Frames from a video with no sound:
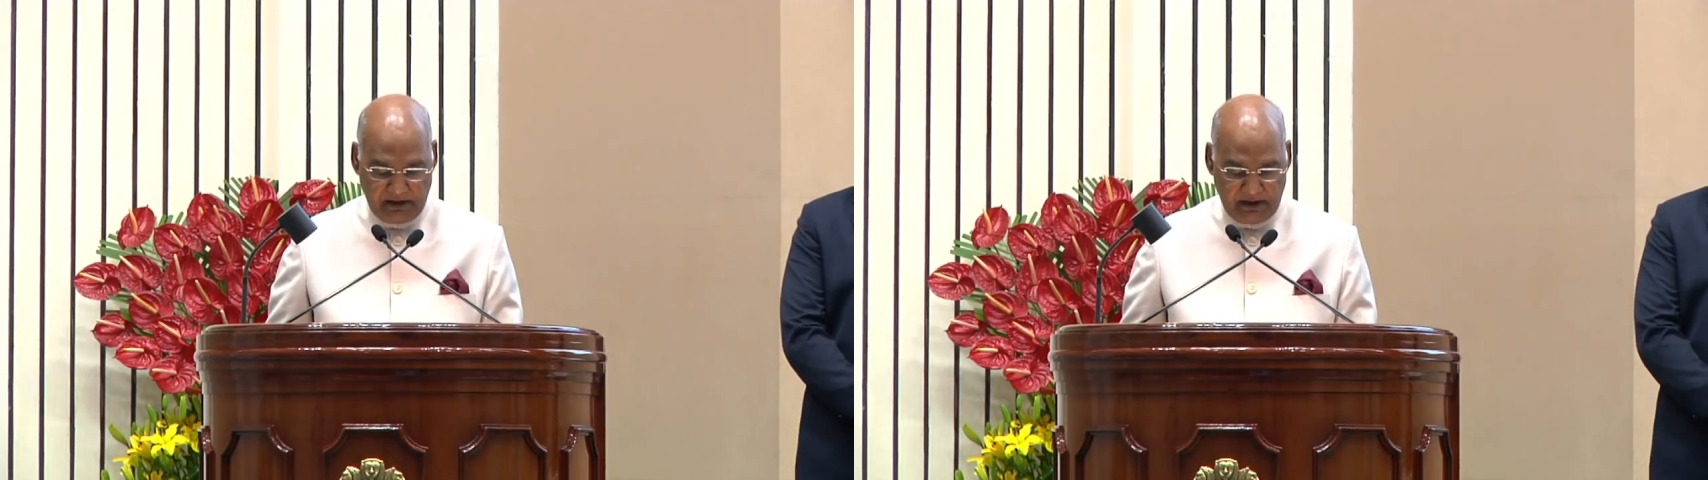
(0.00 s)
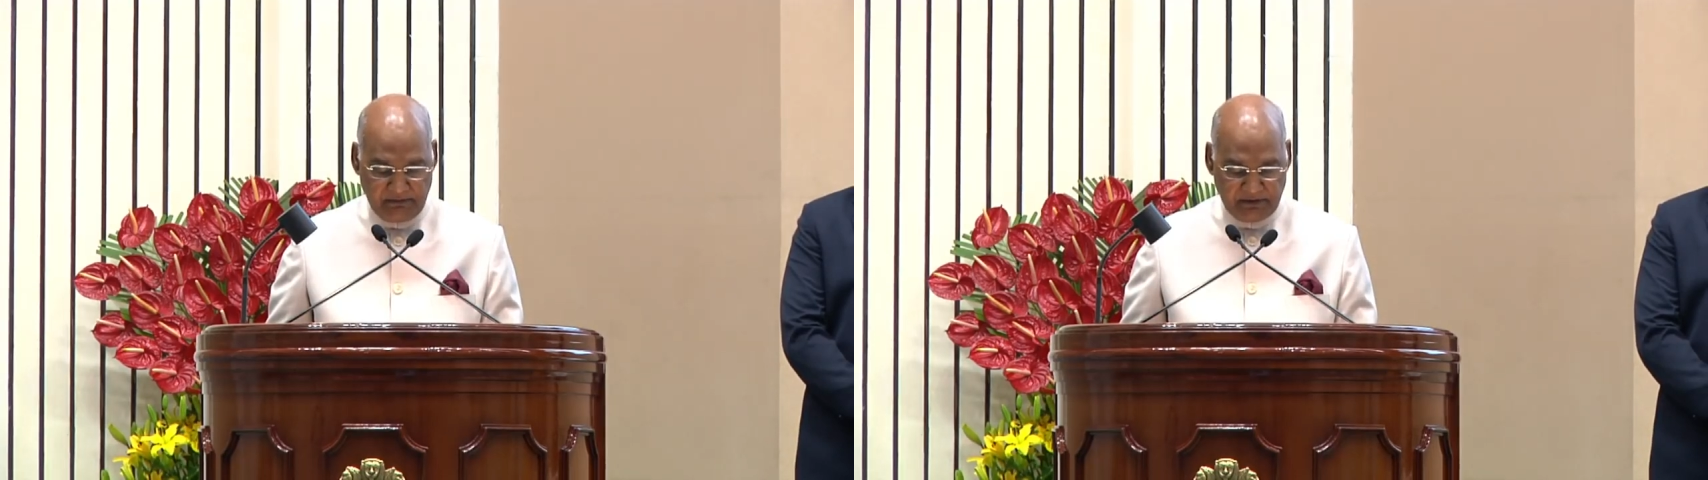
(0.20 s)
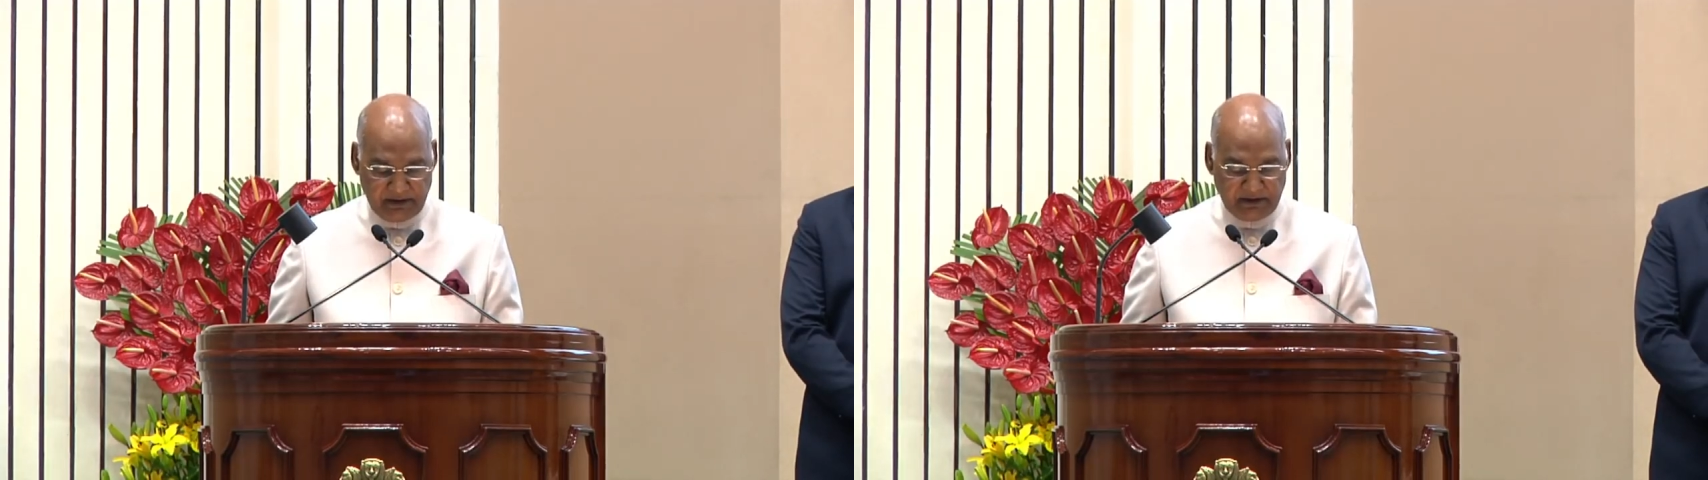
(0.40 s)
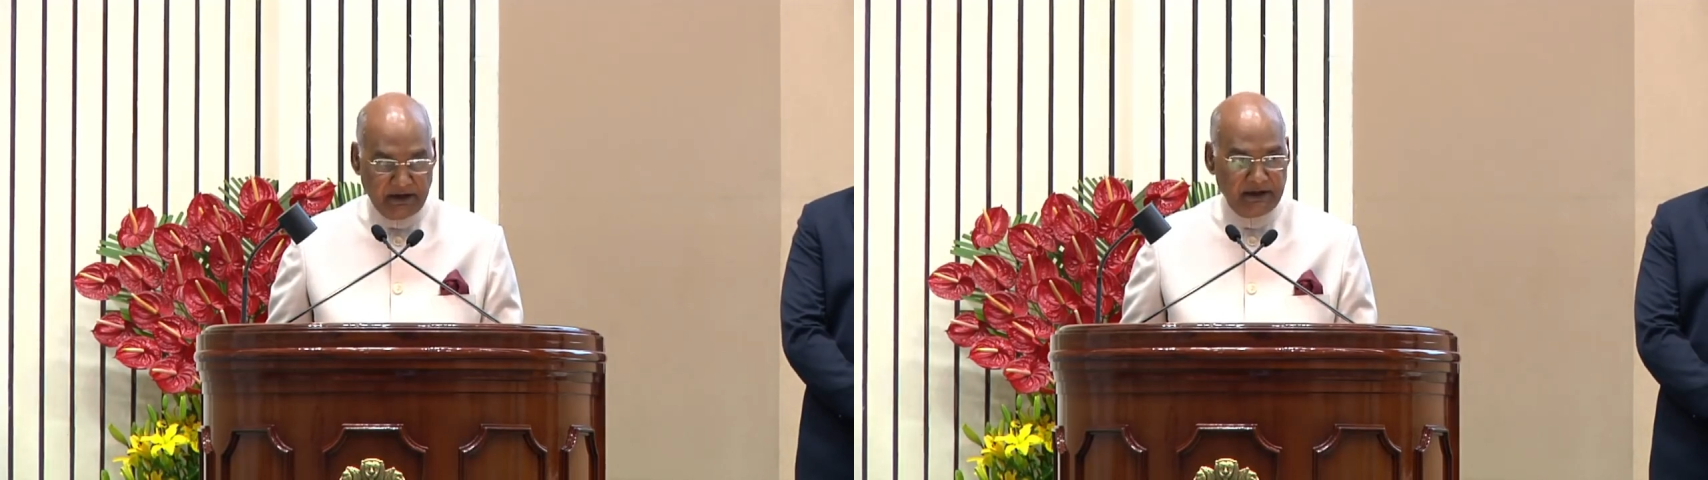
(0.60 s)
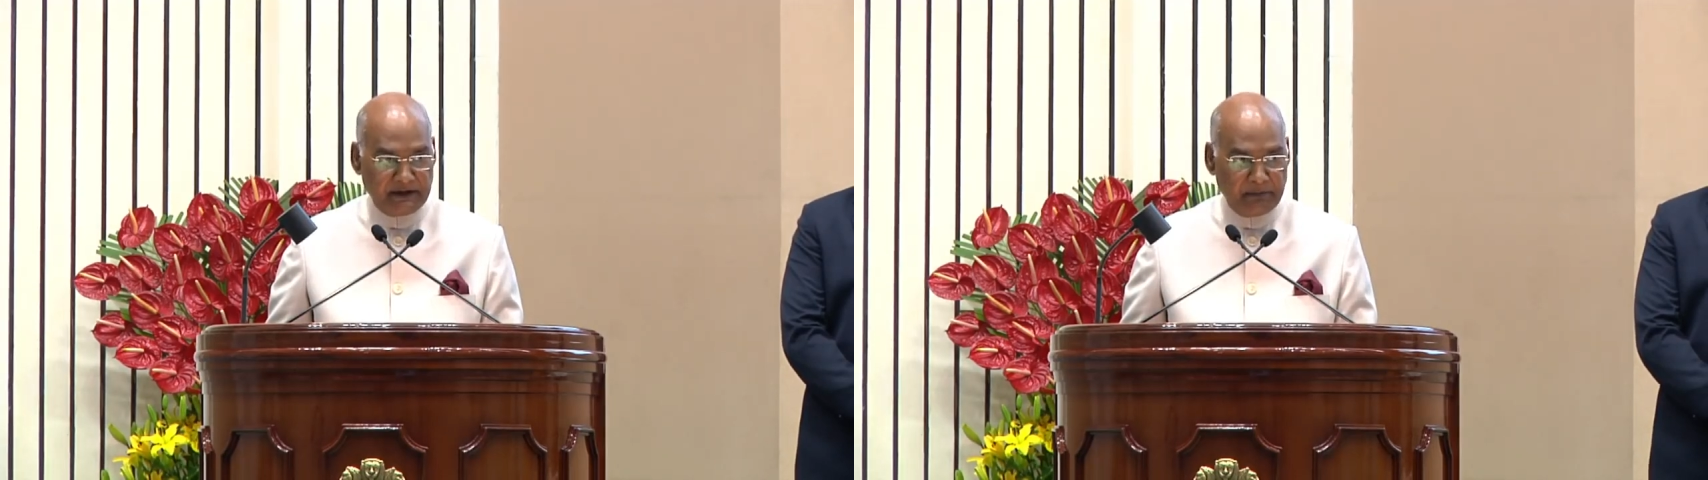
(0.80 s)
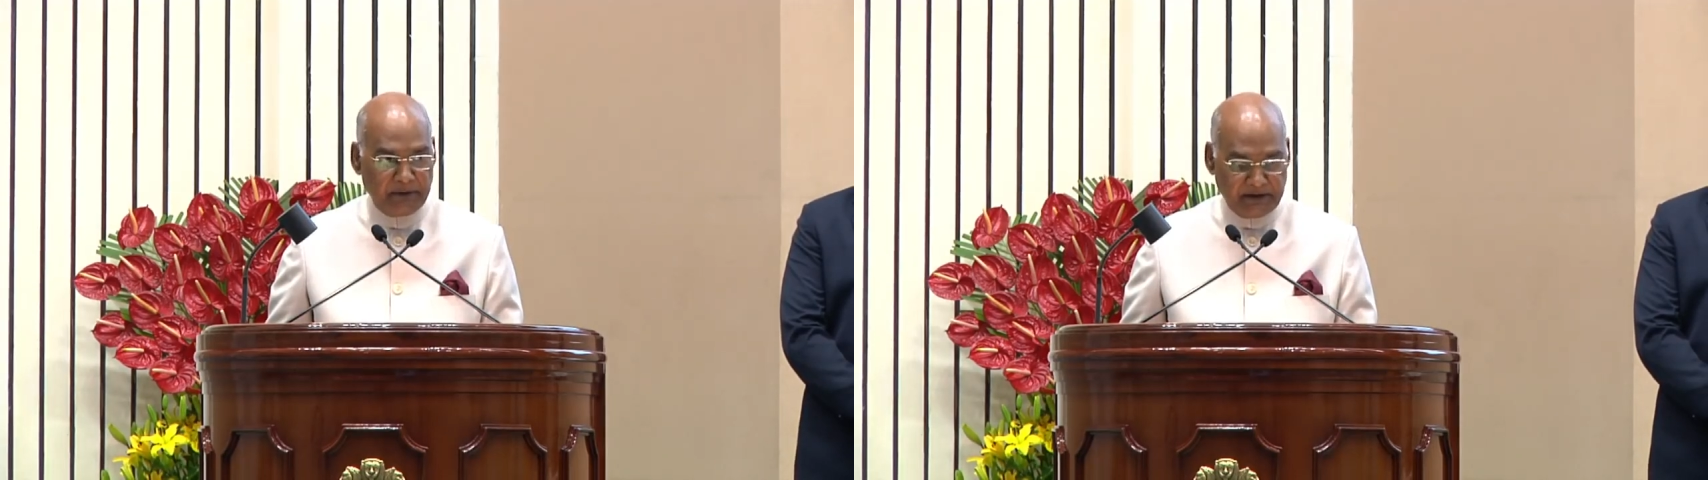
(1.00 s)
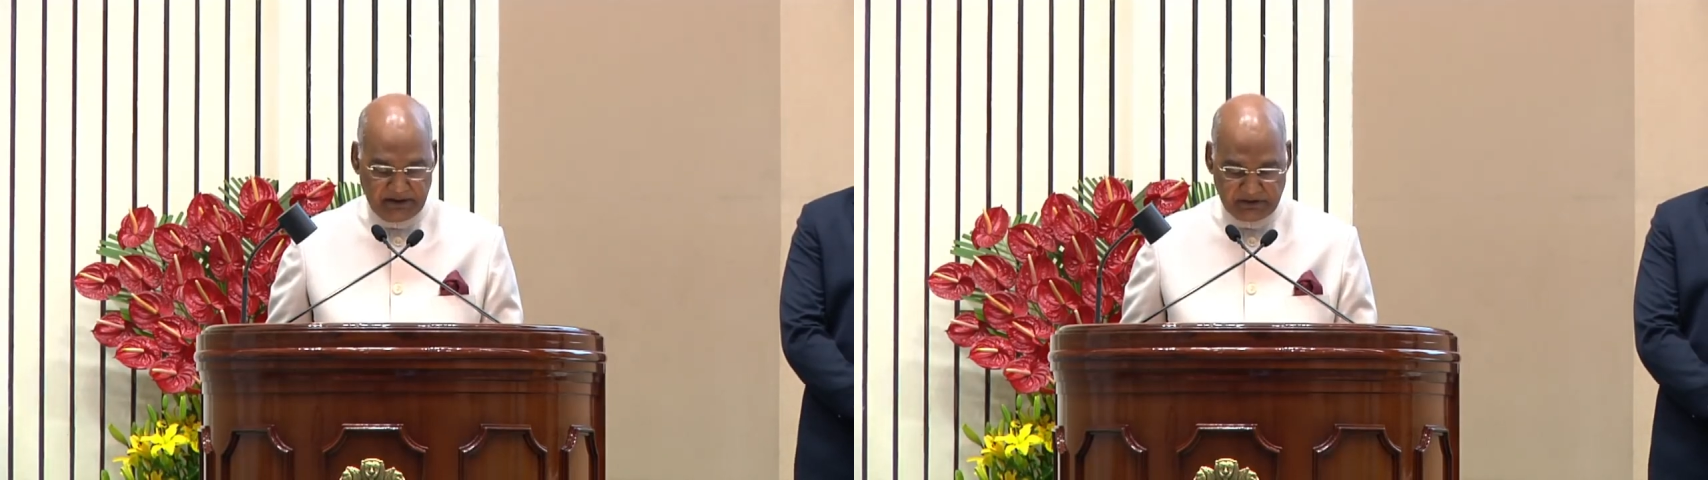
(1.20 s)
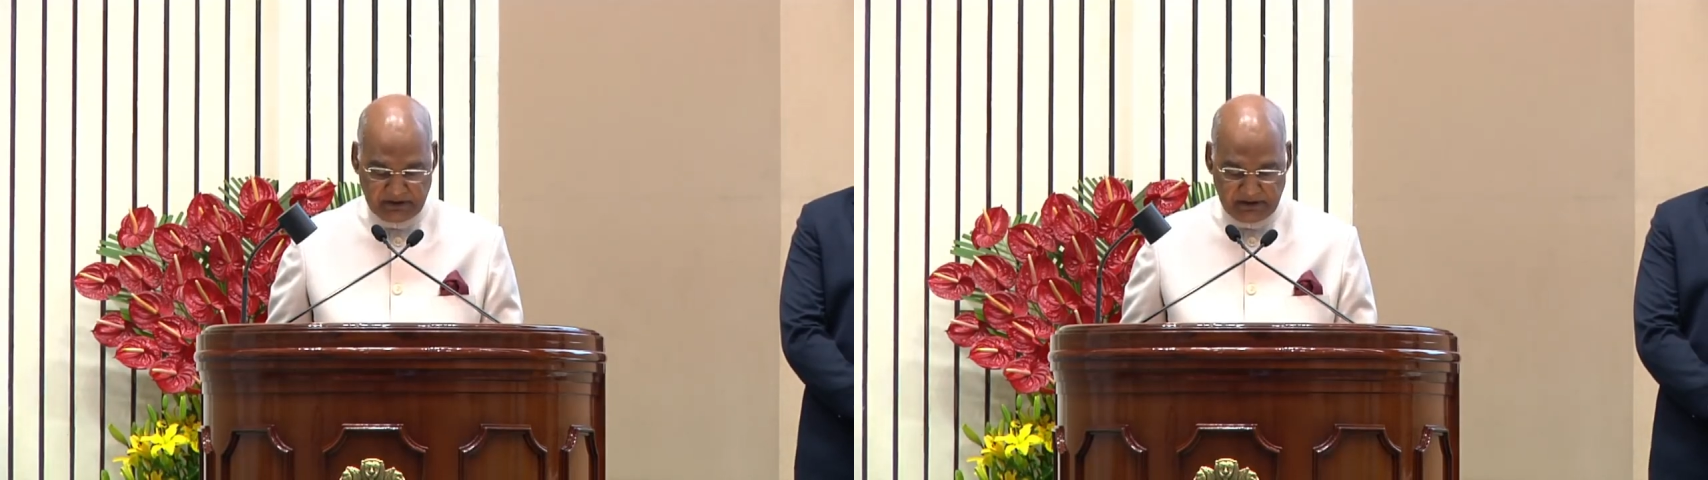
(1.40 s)
limited
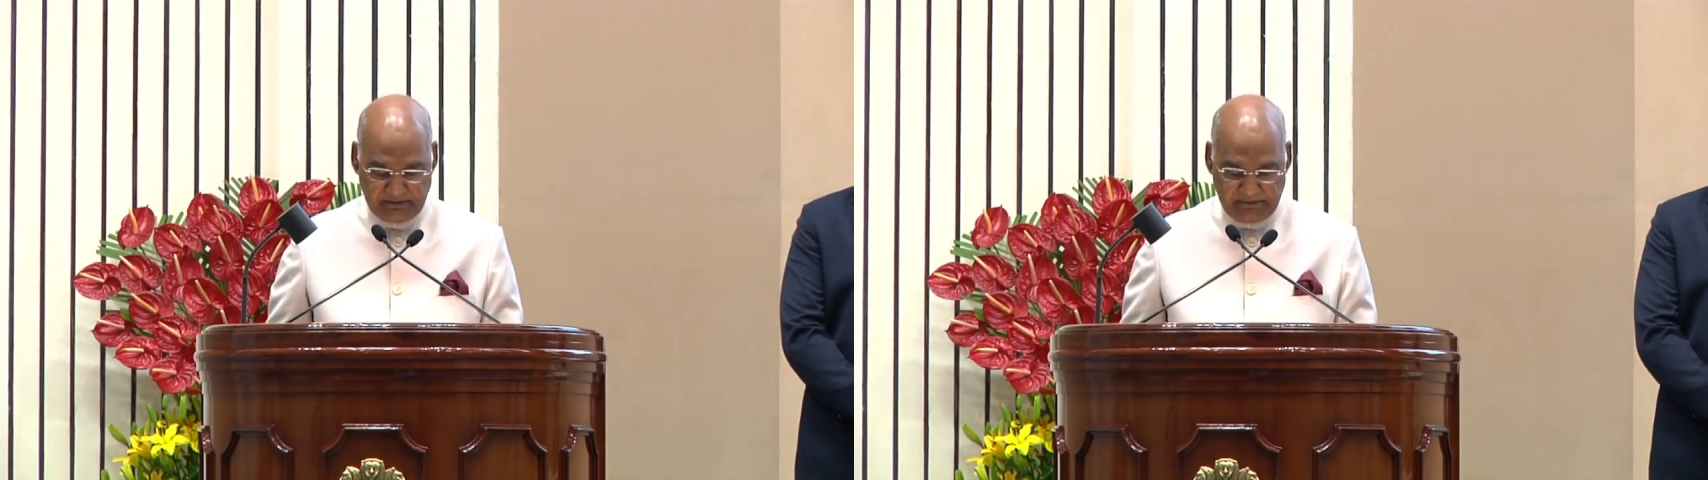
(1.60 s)
interpretation,